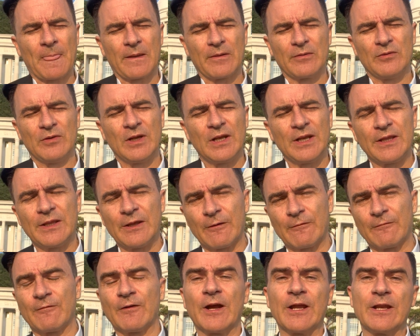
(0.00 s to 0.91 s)
really they're
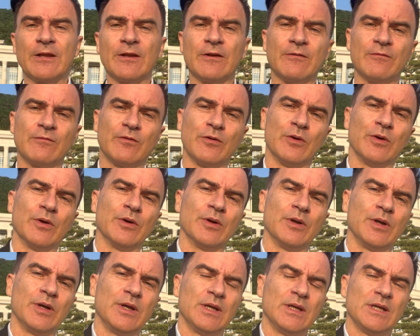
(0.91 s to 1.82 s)
fighting
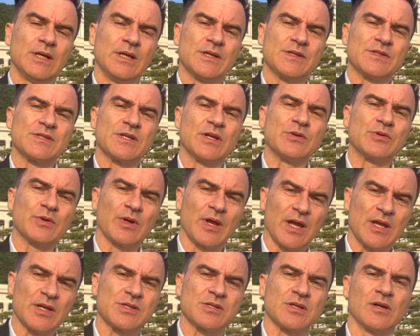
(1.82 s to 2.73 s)
for Central
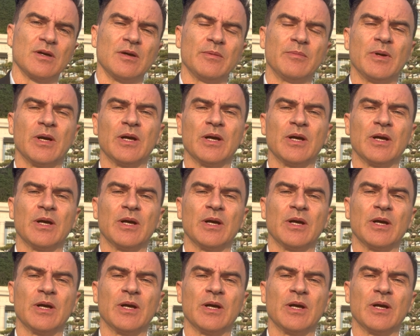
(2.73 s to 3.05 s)
Asia